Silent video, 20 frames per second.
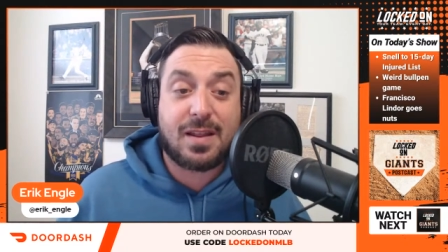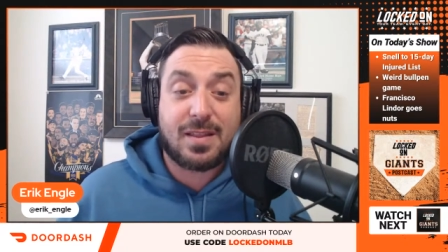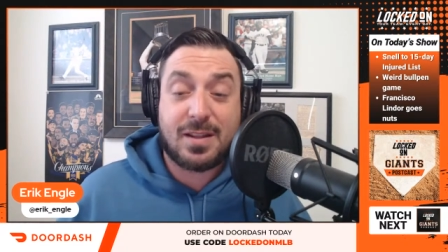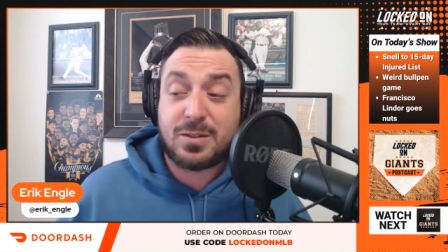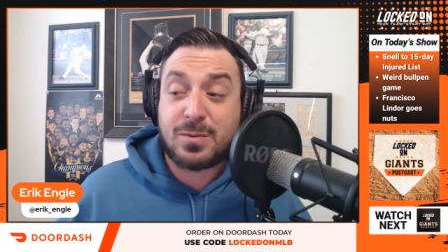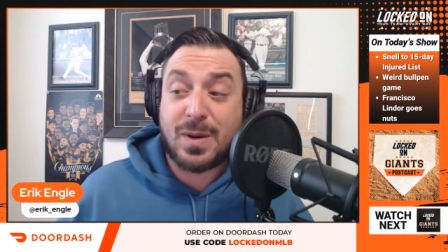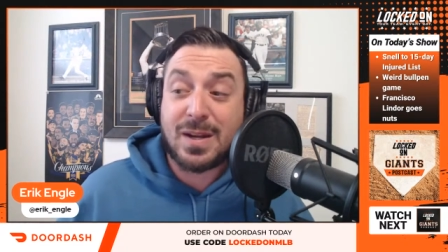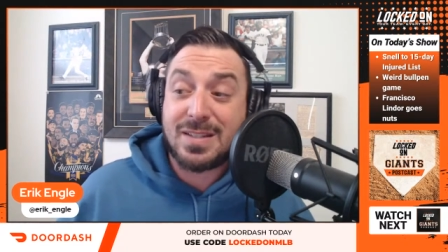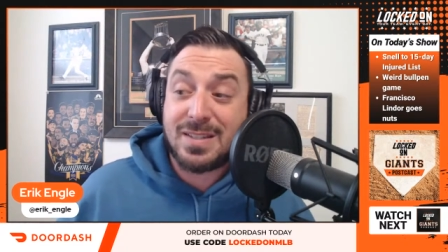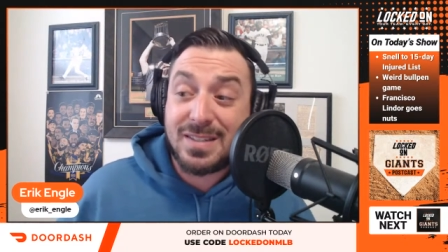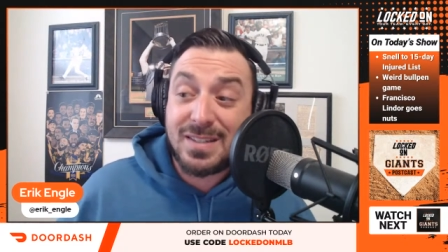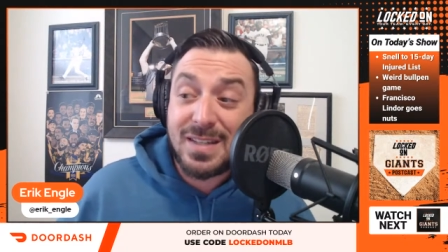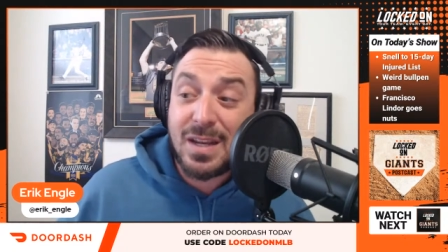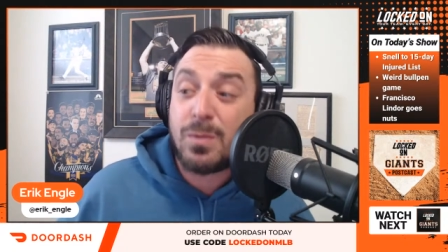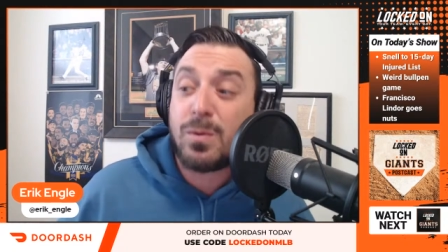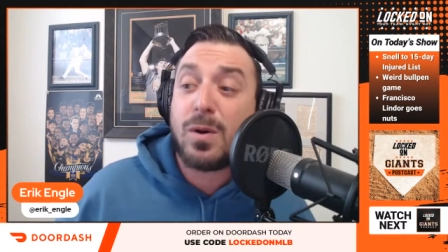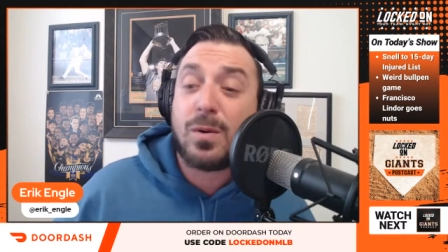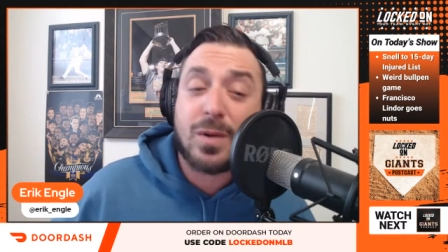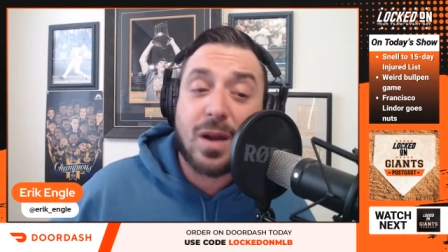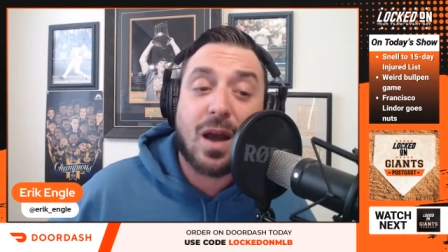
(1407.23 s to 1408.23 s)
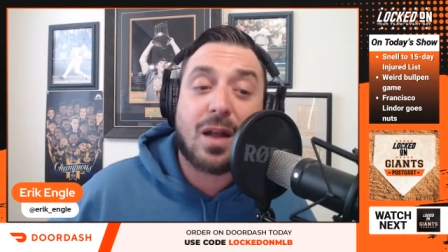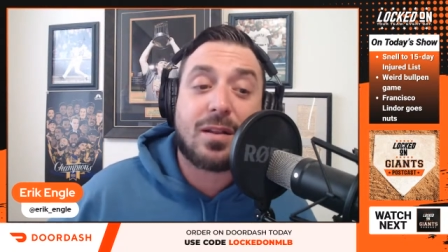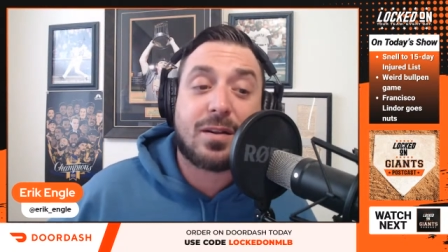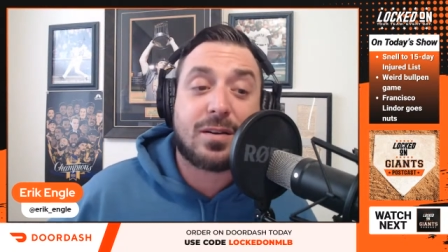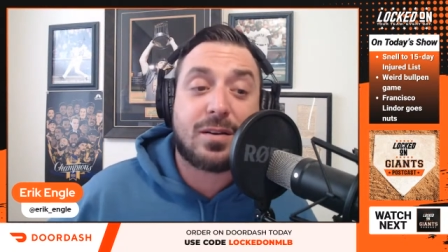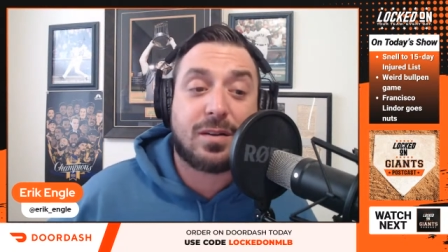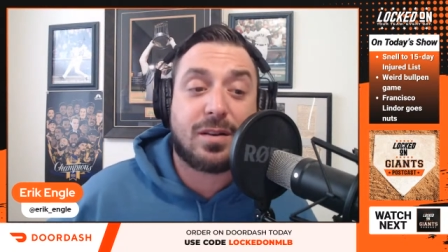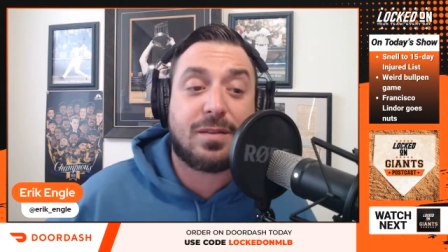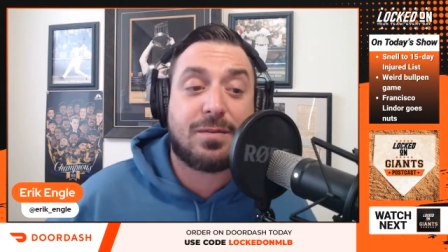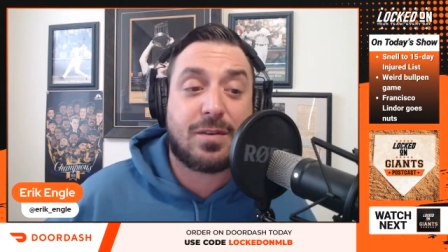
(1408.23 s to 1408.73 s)
That's right, $0
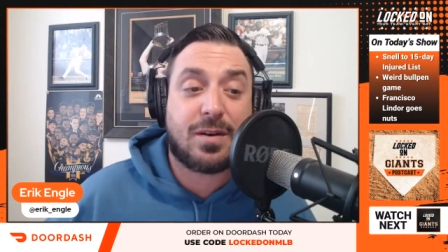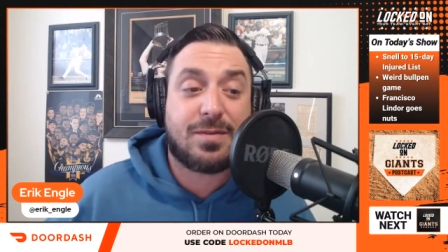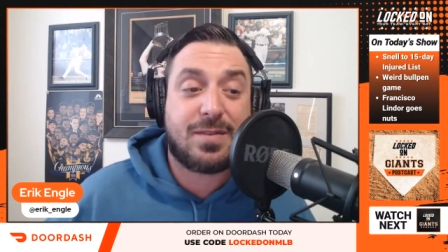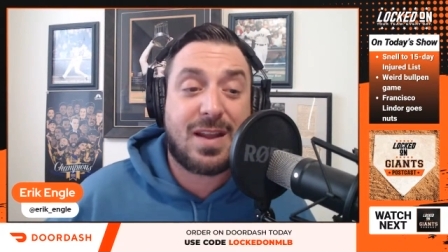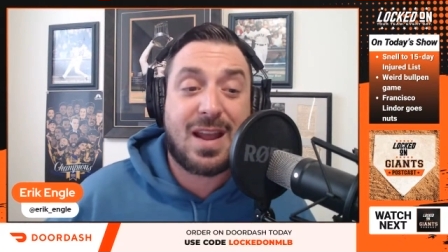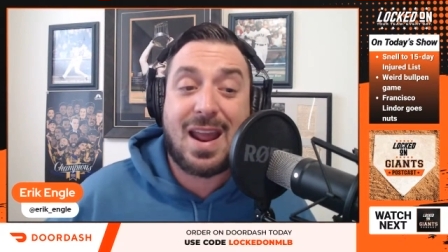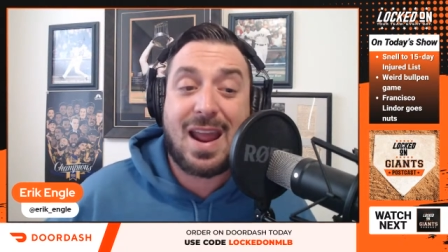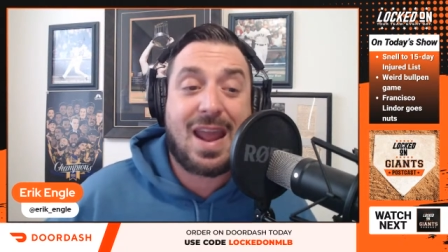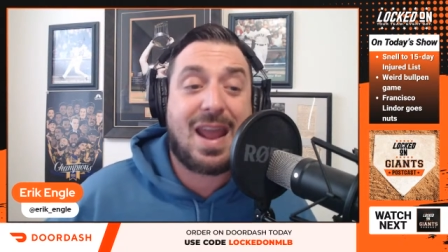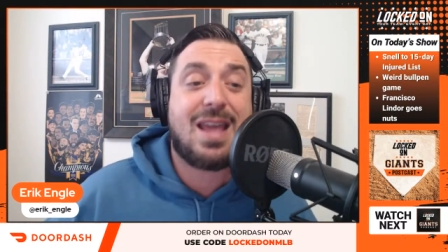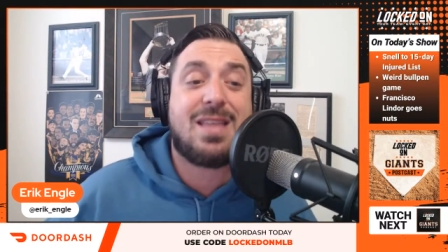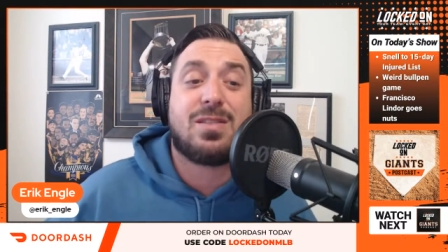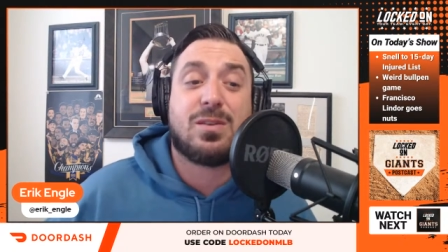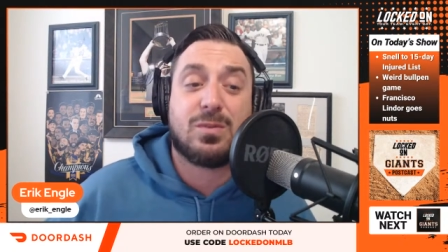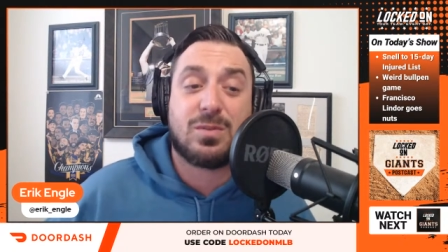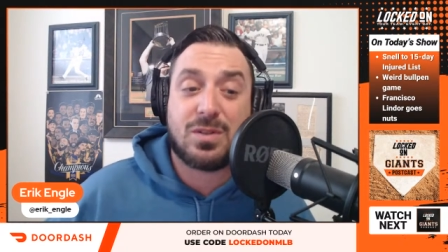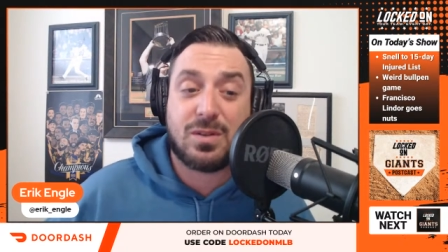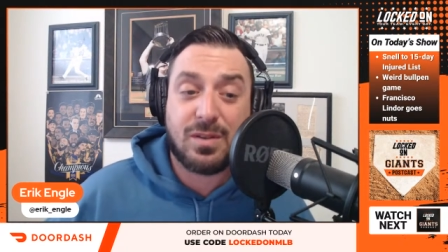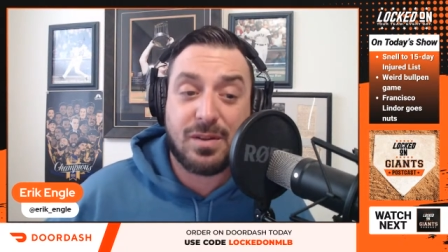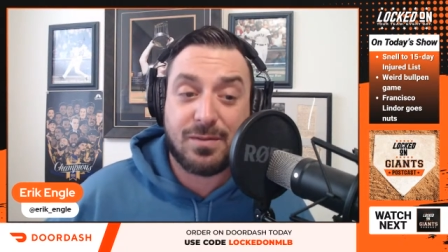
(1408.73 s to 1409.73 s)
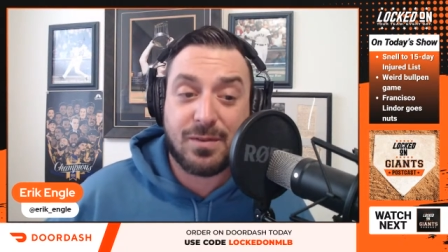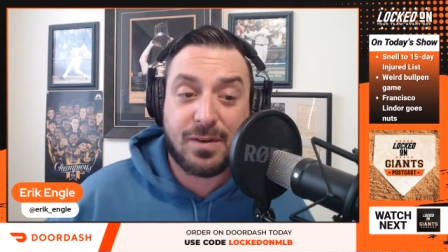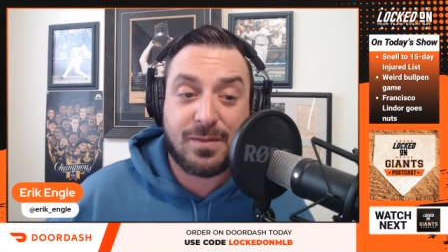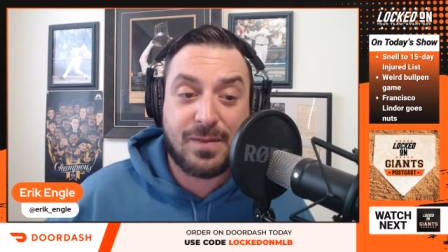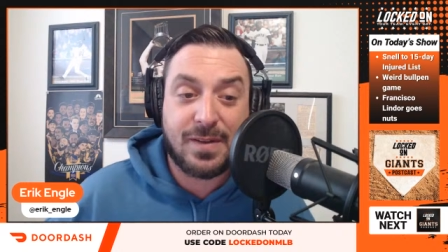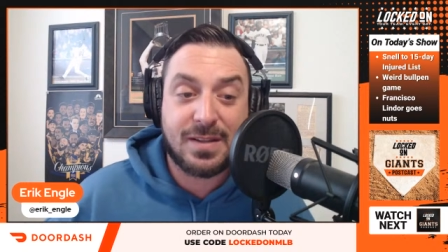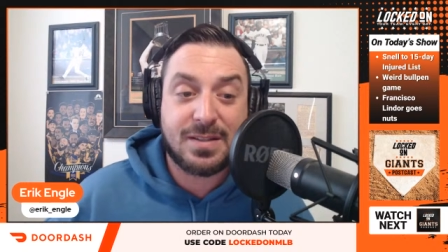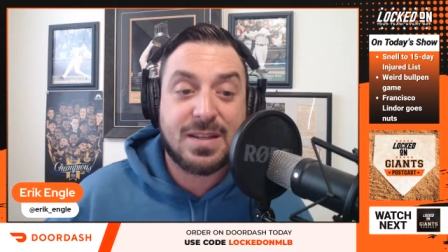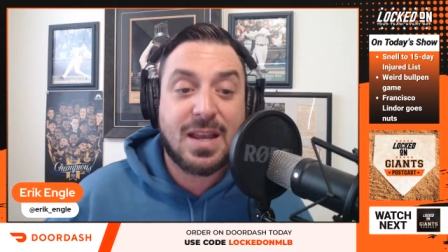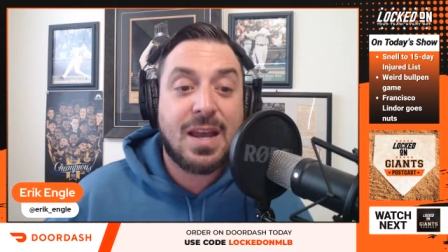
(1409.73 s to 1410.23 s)
delivery fee. I hate those delivery
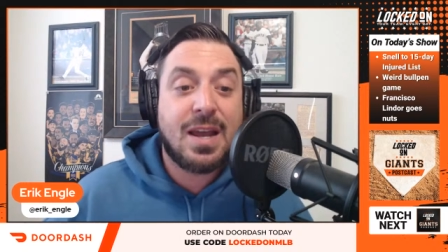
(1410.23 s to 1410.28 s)
fees.